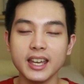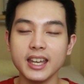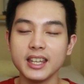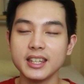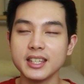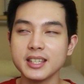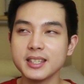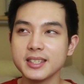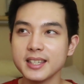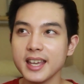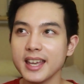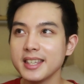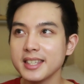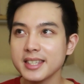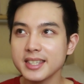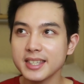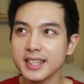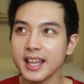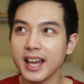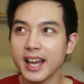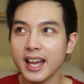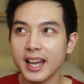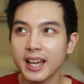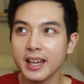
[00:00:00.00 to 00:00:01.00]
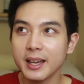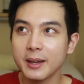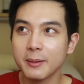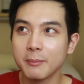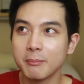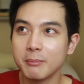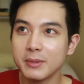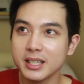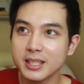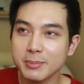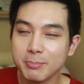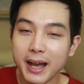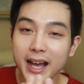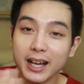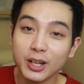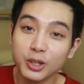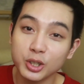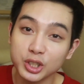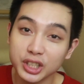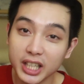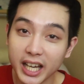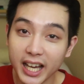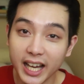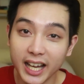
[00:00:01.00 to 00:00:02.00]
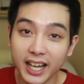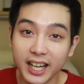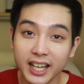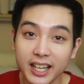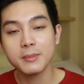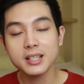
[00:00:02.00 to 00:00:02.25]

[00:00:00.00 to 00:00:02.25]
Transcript: in a sense na mas bago siya.